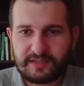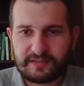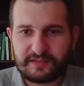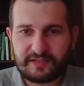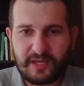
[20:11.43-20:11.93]

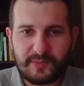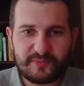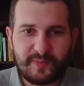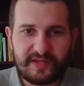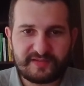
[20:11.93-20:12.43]
the game is
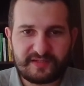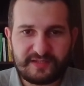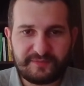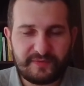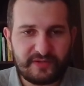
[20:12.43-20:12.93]
basically
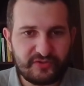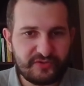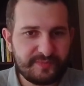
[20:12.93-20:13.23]
finished.